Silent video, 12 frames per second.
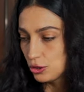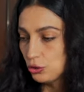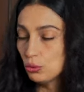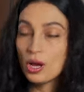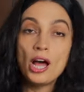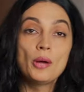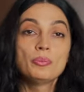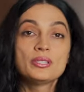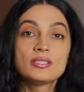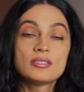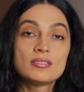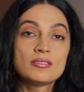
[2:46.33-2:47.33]
2
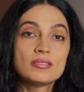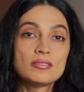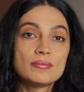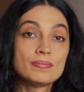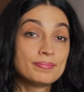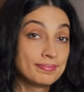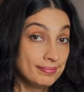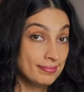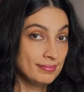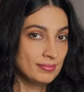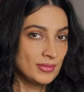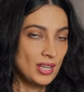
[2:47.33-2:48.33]
cups
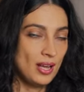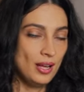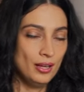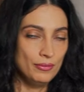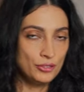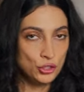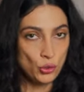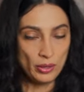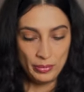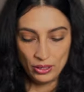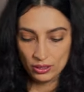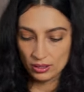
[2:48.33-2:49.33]
of
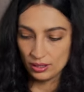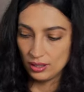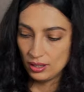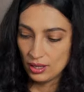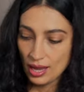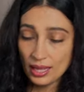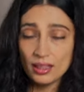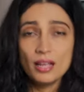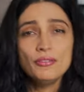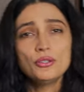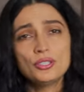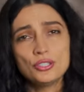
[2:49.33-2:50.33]
soy milk. I
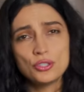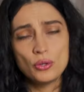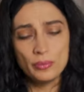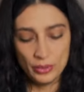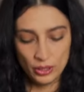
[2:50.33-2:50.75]
love using soy